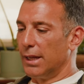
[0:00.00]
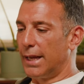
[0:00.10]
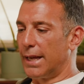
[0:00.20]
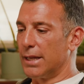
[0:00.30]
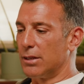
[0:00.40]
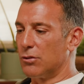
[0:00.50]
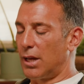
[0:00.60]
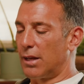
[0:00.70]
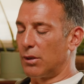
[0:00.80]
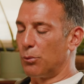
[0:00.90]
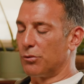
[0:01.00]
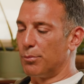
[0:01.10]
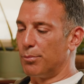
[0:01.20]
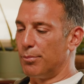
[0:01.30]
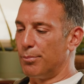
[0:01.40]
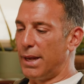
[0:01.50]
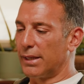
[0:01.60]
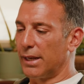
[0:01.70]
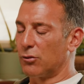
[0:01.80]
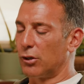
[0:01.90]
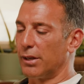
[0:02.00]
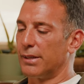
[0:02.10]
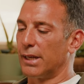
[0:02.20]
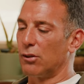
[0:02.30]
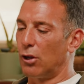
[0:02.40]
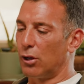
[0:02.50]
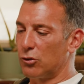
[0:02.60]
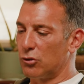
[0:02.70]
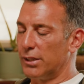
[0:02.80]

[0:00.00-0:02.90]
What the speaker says: And as I was in banking, started in technology,